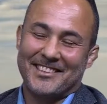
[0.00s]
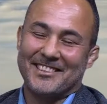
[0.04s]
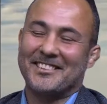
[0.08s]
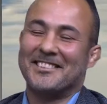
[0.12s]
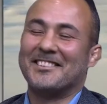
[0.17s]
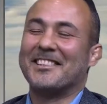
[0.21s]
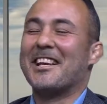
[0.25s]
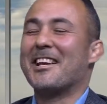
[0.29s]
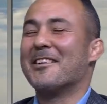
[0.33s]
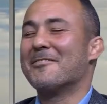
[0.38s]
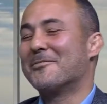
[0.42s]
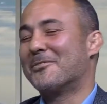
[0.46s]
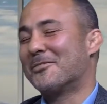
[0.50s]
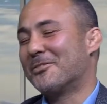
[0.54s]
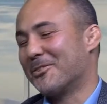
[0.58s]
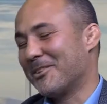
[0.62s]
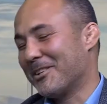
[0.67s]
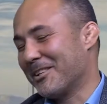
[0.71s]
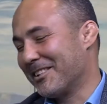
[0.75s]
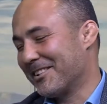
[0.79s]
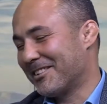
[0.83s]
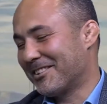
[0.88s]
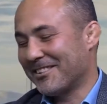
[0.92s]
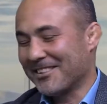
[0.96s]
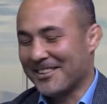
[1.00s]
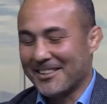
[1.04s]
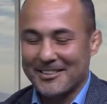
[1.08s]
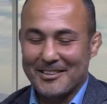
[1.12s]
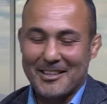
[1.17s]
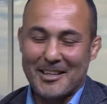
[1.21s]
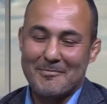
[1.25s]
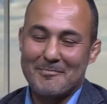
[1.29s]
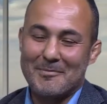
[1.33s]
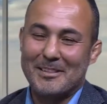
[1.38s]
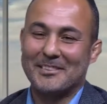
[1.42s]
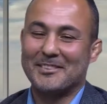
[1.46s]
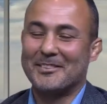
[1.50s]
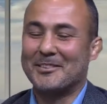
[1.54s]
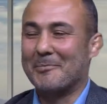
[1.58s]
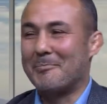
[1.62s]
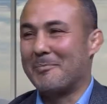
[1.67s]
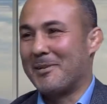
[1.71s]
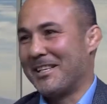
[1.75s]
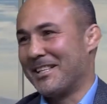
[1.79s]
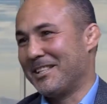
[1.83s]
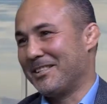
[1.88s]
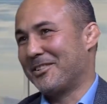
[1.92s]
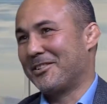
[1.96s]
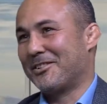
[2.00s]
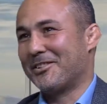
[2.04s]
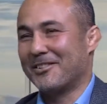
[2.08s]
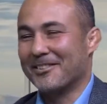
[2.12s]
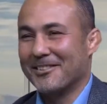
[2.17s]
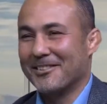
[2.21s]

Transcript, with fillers: the same, Trish. I, I miss the beach.